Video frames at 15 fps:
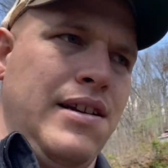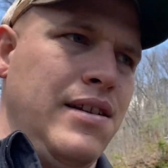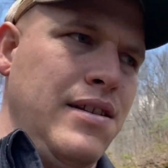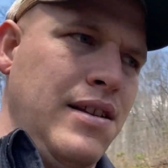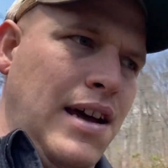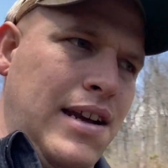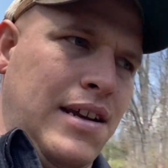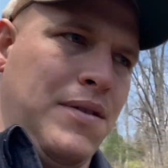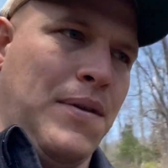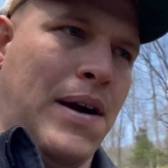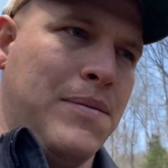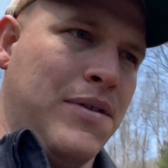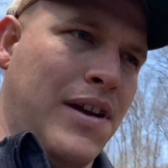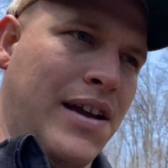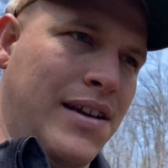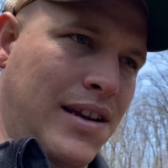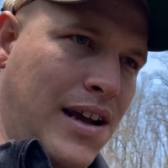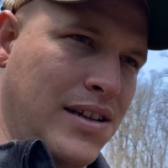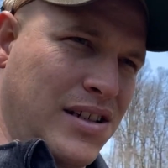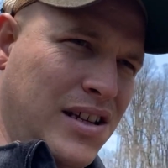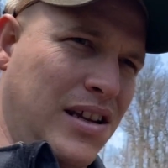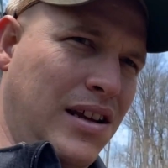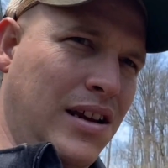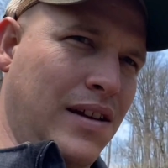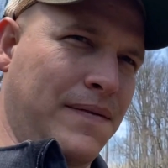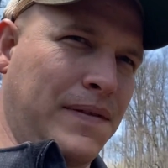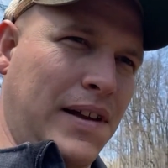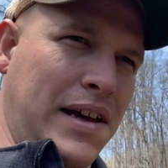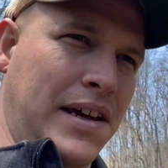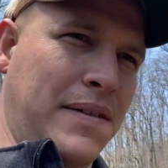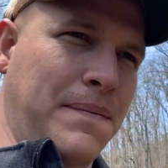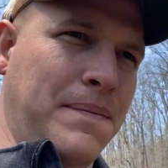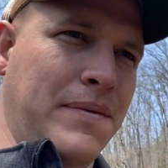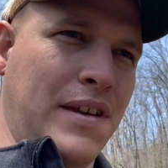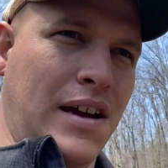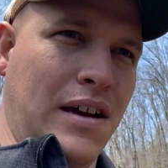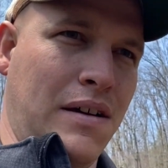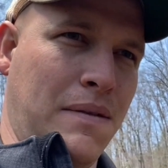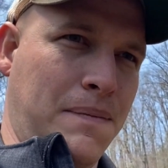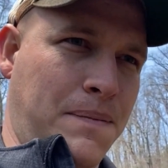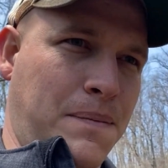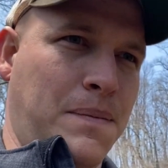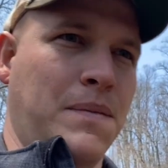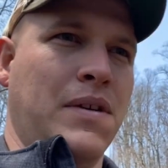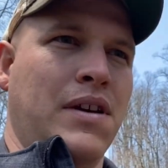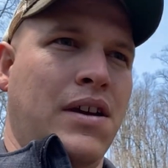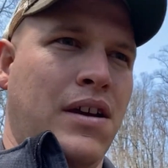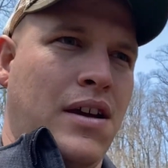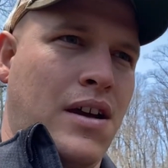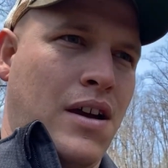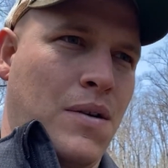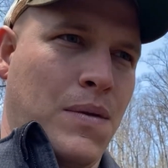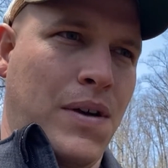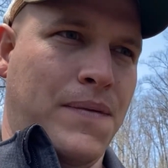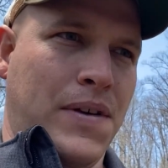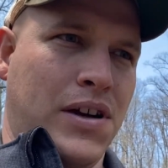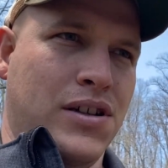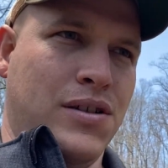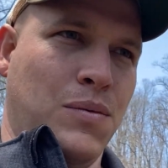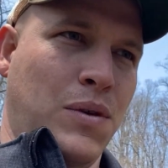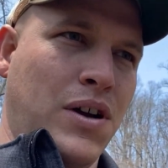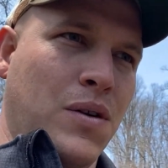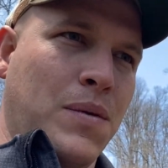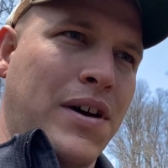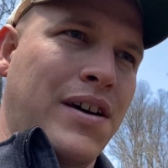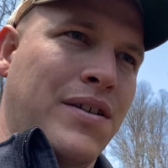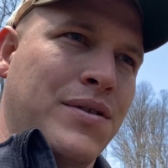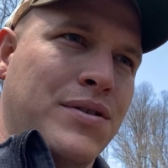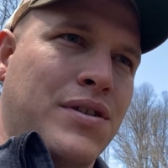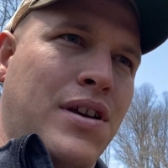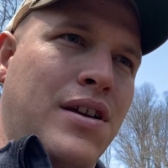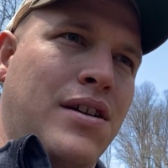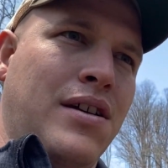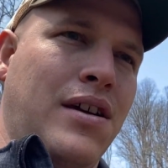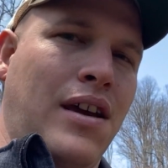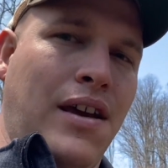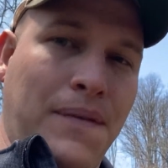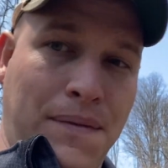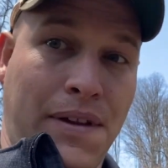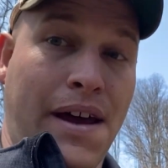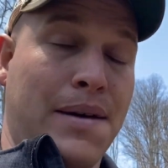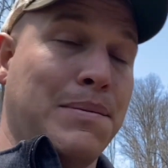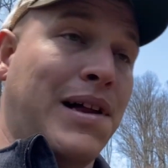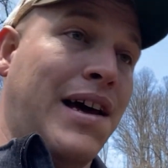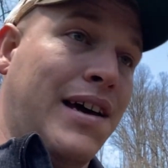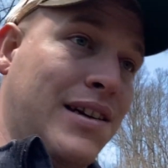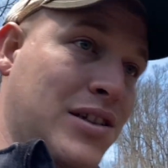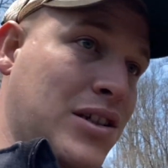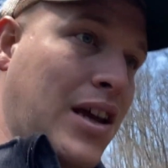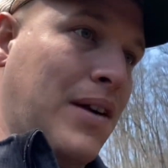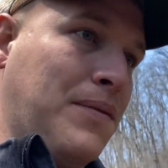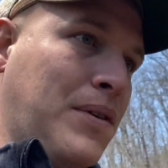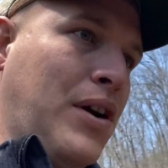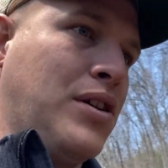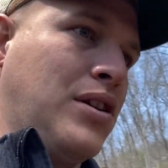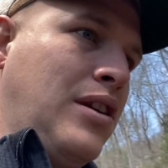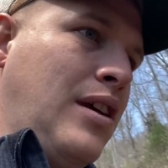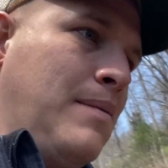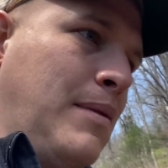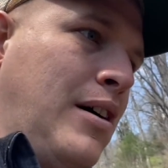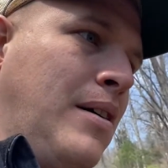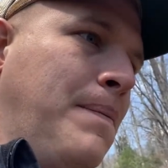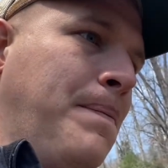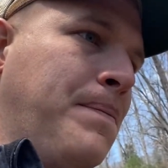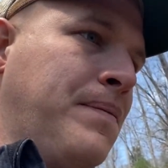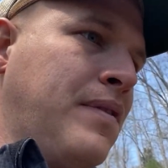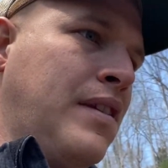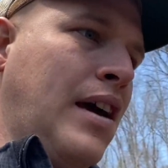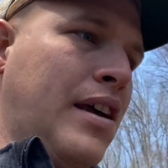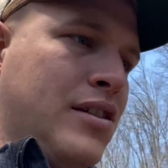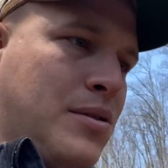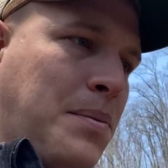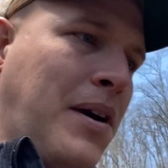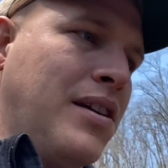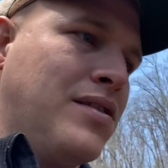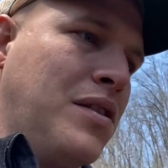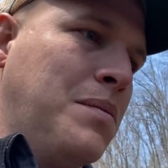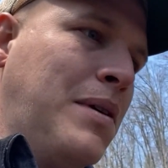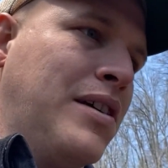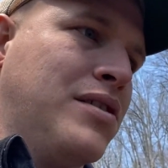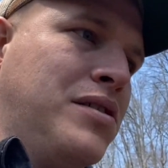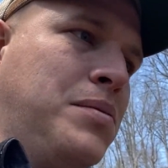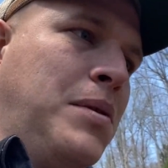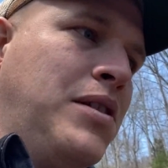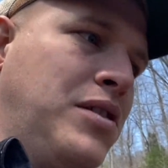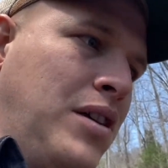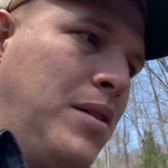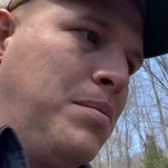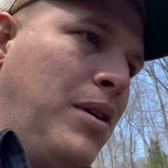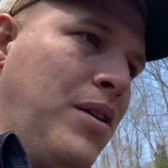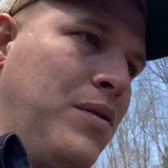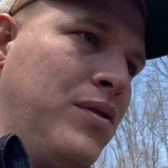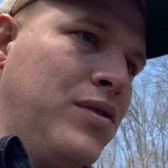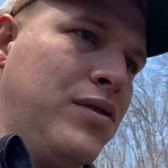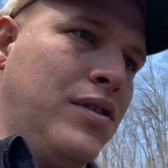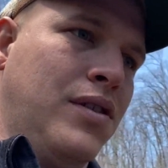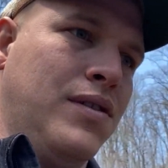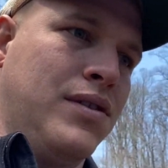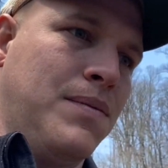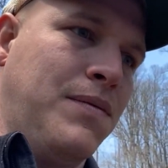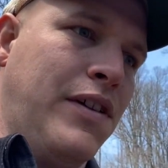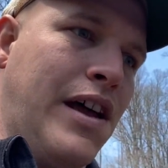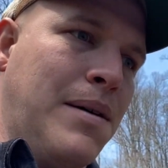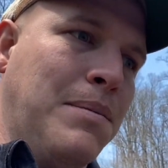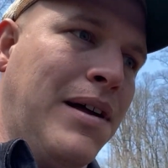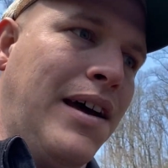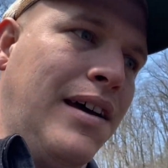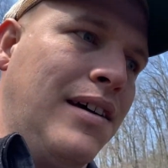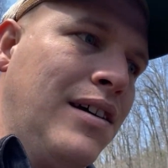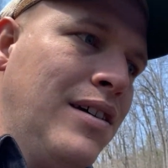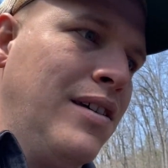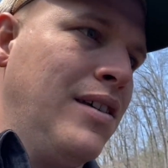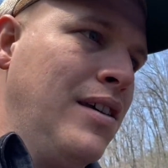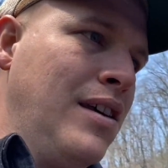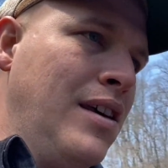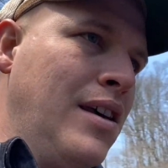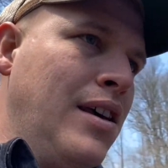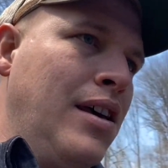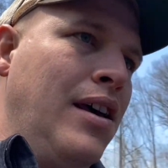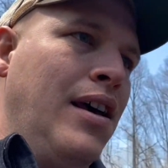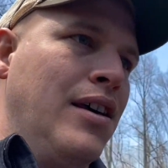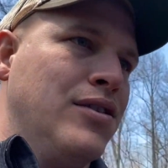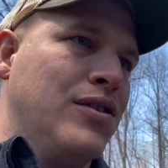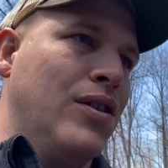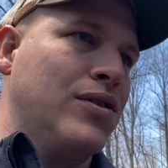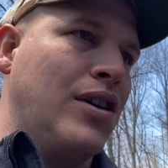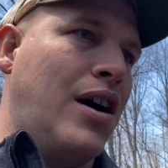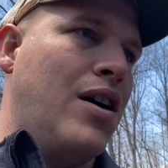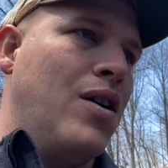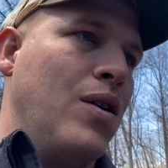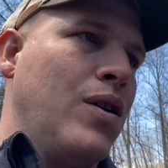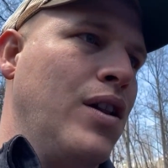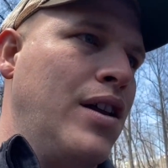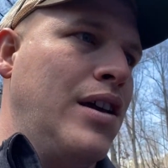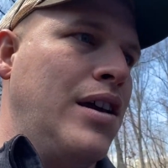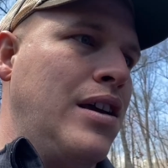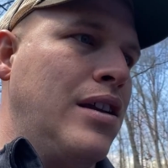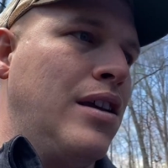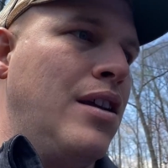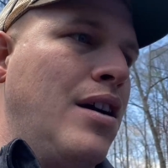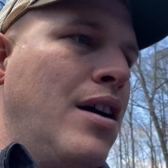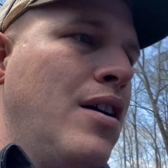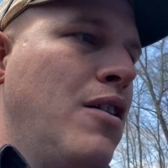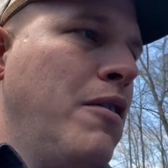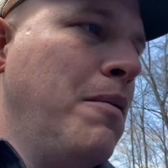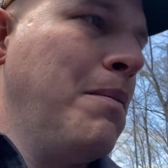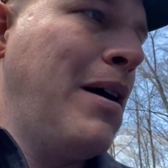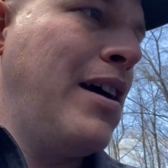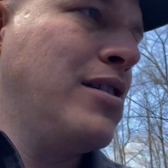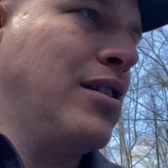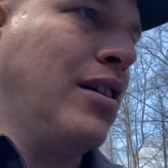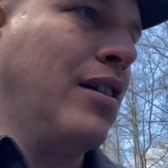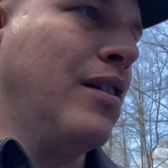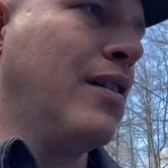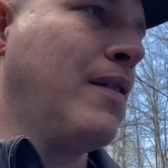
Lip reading: I didn't Raptor line it, I just did it in a flat. Refinished the wheel wells in flat black, just kind of freshened them up. Kind of sprayed some of my suspension components in some flat black. So it's all clean and all matching.